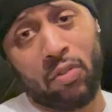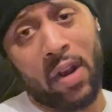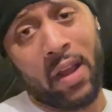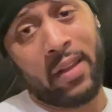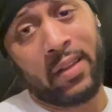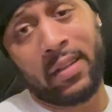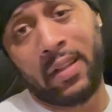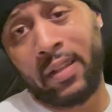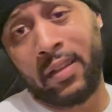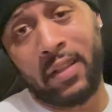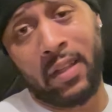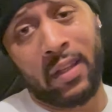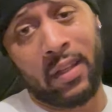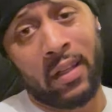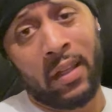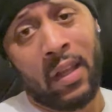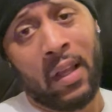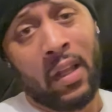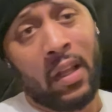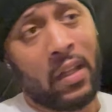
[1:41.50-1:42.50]
The
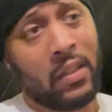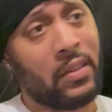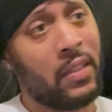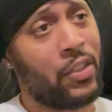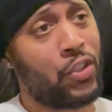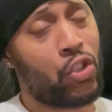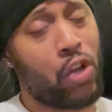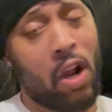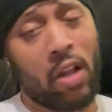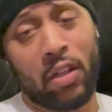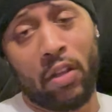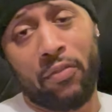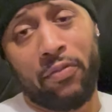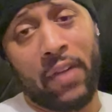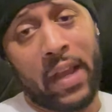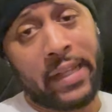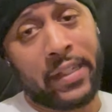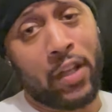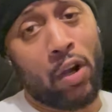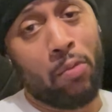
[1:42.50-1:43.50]
the the Charlo
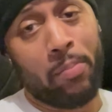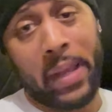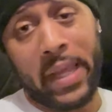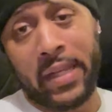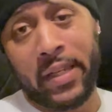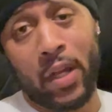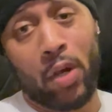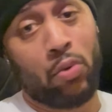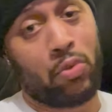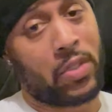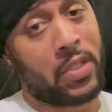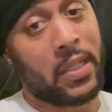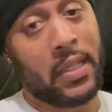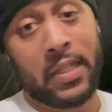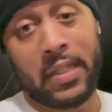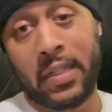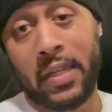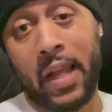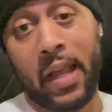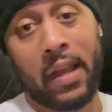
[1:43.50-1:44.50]
fight don't make no
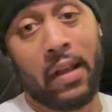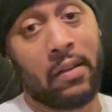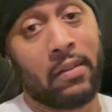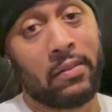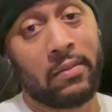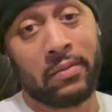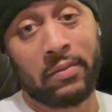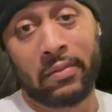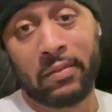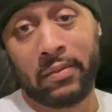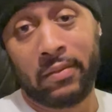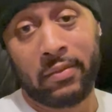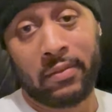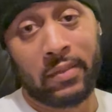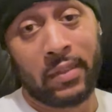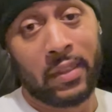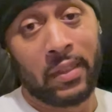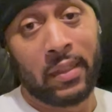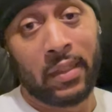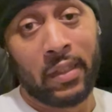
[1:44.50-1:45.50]
sense now.
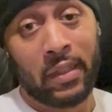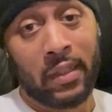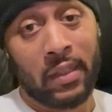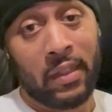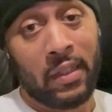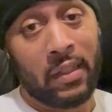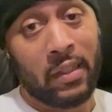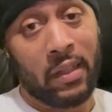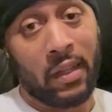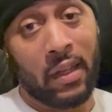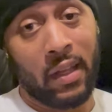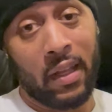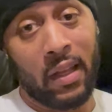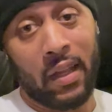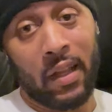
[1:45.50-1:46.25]
Uh,